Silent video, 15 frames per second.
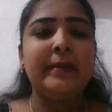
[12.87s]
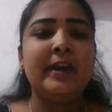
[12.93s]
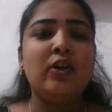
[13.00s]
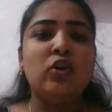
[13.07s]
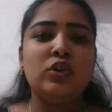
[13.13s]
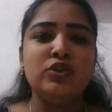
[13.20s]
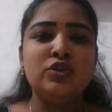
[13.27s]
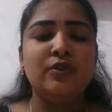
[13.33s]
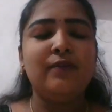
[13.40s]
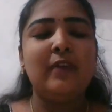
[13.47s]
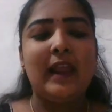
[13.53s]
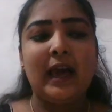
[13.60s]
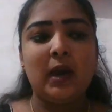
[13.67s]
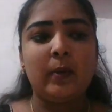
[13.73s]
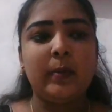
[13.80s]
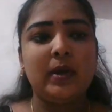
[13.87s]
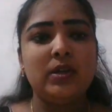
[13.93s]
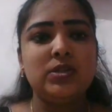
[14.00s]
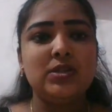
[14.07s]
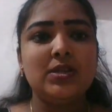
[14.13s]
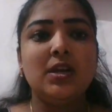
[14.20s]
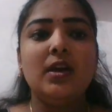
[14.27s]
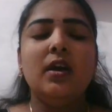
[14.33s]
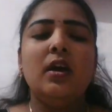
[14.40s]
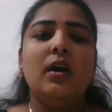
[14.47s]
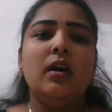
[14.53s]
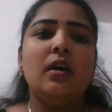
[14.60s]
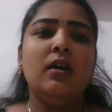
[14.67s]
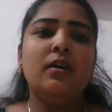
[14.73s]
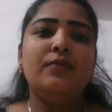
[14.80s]
pedagogy of language.
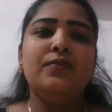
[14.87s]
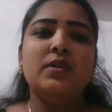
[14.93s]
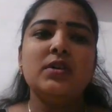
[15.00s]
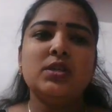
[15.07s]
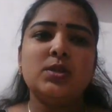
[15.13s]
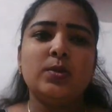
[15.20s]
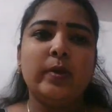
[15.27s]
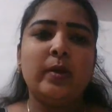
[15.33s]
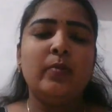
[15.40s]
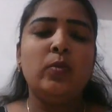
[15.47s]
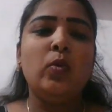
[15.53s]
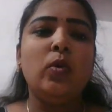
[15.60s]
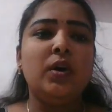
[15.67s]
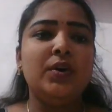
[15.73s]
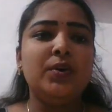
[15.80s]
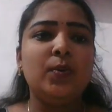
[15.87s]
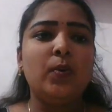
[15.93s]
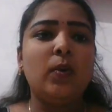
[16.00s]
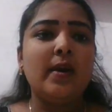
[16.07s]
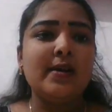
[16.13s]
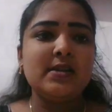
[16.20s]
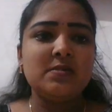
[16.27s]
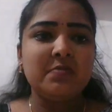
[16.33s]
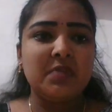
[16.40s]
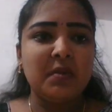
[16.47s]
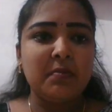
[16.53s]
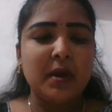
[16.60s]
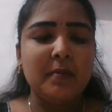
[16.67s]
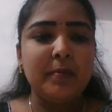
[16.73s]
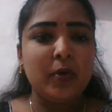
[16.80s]
First we move on to what is
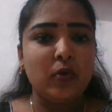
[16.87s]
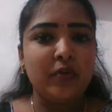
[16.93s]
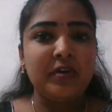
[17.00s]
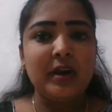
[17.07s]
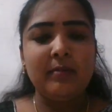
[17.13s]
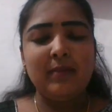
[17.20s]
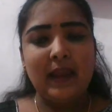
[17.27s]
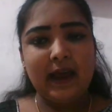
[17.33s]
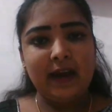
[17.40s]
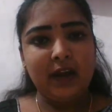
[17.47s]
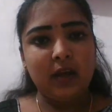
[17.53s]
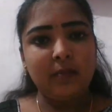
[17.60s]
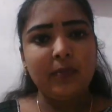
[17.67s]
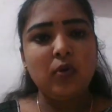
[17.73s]
mean by program learning.